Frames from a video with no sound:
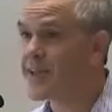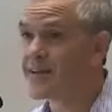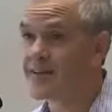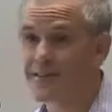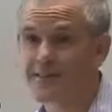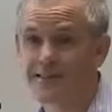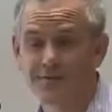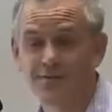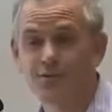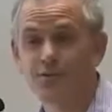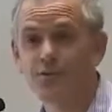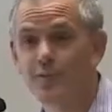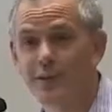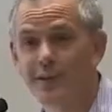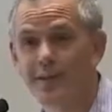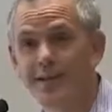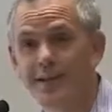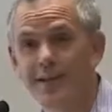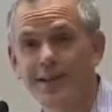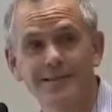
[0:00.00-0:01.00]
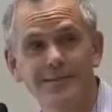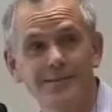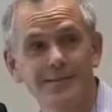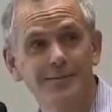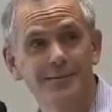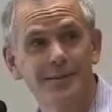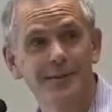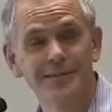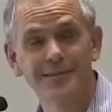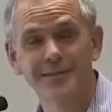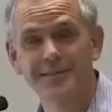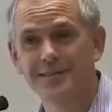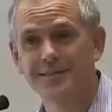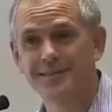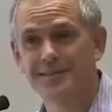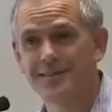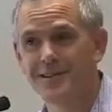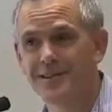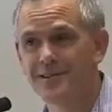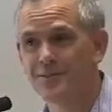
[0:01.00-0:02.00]
of doing that, right?
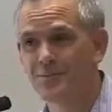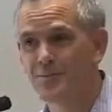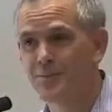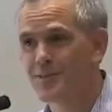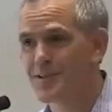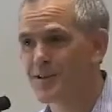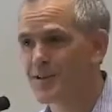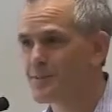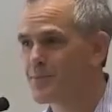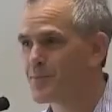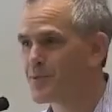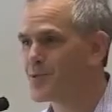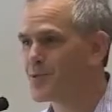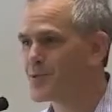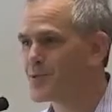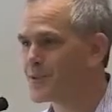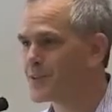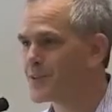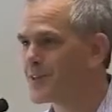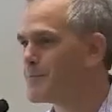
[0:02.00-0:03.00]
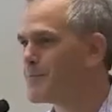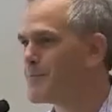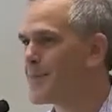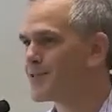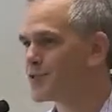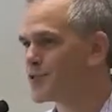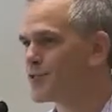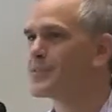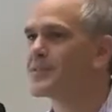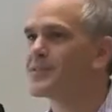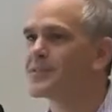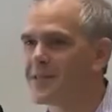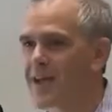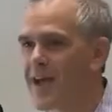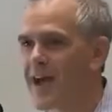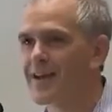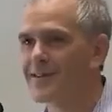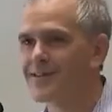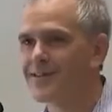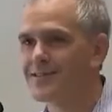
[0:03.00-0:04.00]
This was a purely measurement
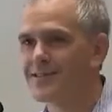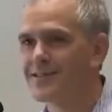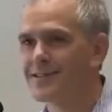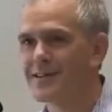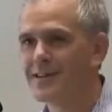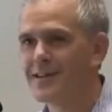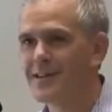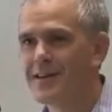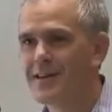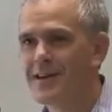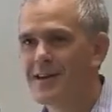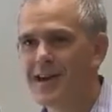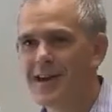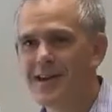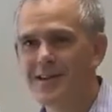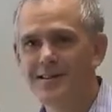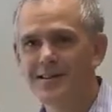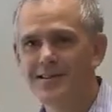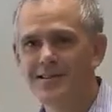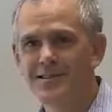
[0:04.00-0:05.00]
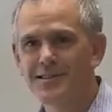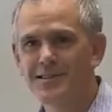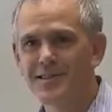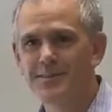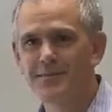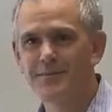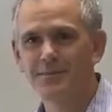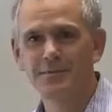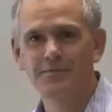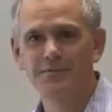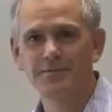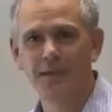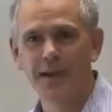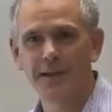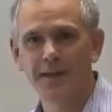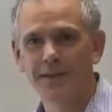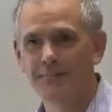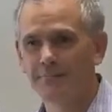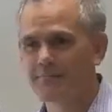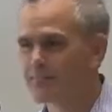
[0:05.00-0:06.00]
task, and it seemed like
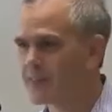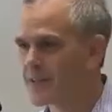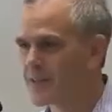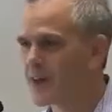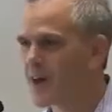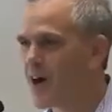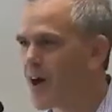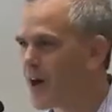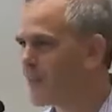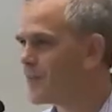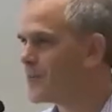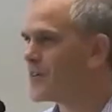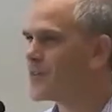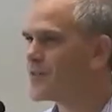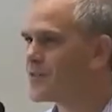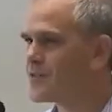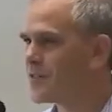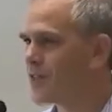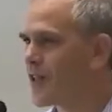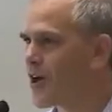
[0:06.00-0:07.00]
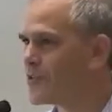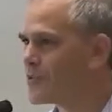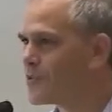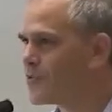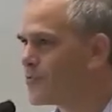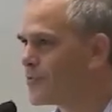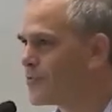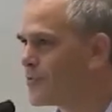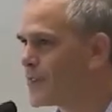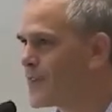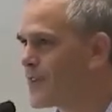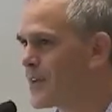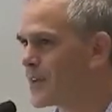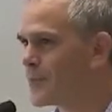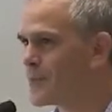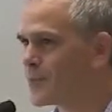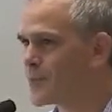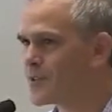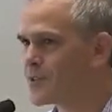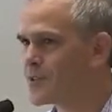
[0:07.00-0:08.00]
the obvious logical thing,
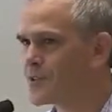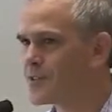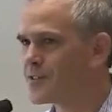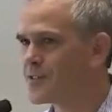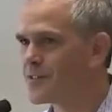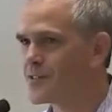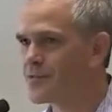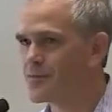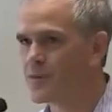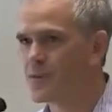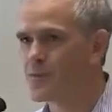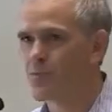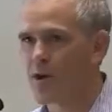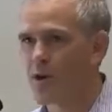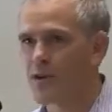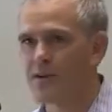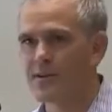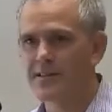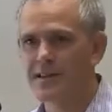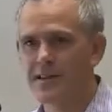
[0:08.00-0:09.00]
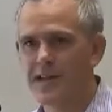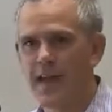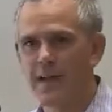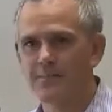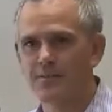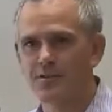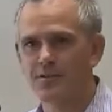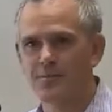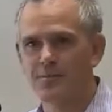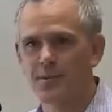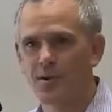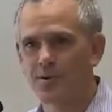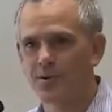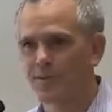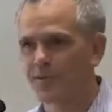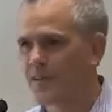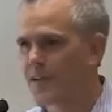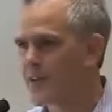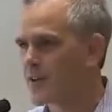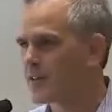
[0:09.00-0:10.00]
which is that we wanted to capture both
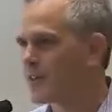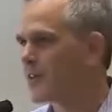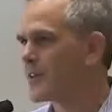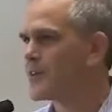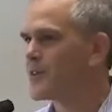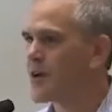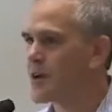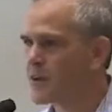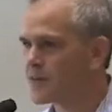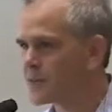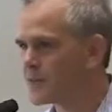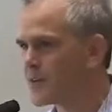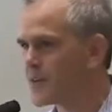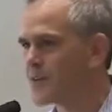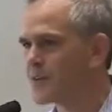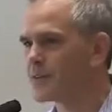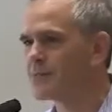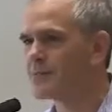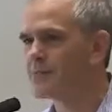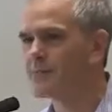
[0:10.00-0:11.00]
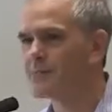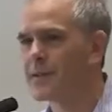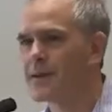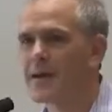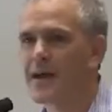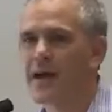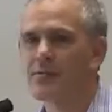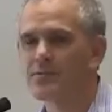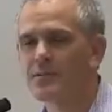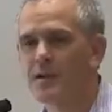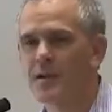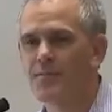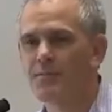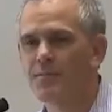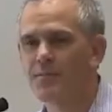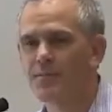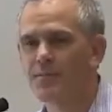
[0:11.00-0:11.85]
fatal and non-fatal outcomes.